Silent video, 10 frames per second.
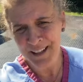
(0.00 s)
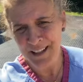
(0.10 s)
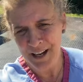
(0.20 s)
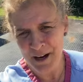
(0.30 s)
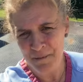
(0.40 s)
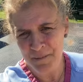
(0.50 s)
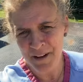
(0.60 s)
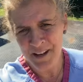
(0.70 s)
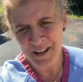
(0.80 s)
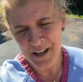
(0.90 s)
Um,
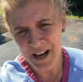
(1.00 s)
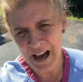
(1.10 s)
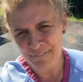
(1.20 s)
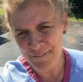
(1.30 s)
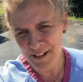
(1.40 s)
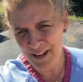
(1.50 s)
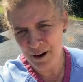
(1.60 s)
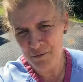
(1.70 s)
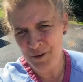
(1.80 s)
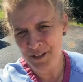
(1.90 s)
I feel like I
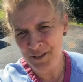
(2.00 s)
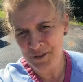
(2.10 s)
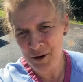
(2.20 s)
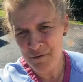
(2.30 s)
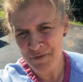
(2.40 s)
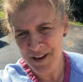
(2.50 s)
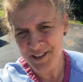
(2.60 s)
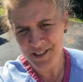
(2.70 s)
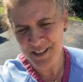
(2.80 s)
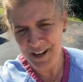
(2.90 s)
really deserve this.